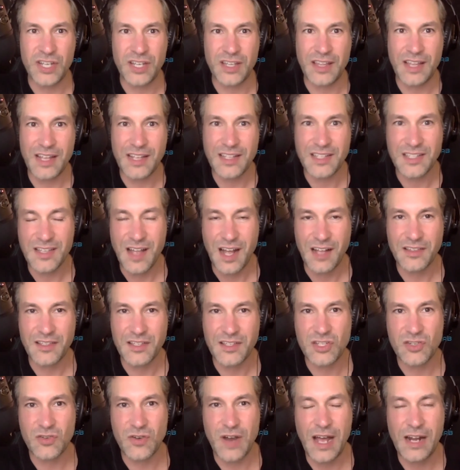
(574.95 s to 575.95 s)
And that's not the
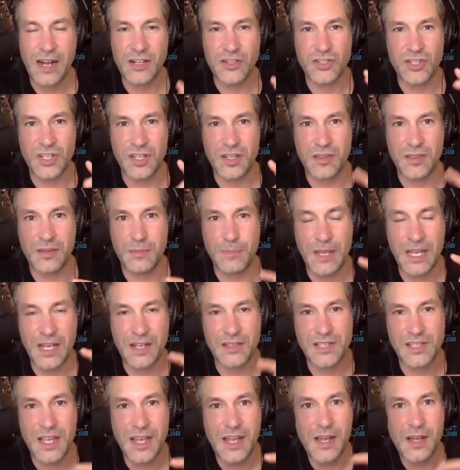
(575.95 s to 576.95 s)
strategy,
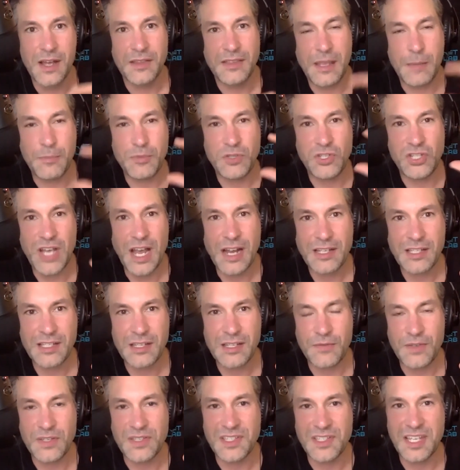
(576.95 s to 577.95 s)
because the
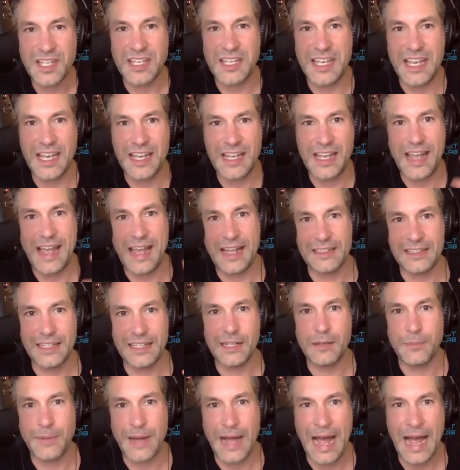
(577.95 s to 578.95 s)
objective is to get
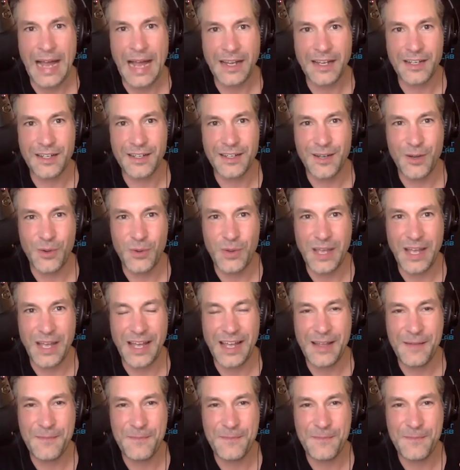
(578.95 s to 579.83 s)
Helen back, okay?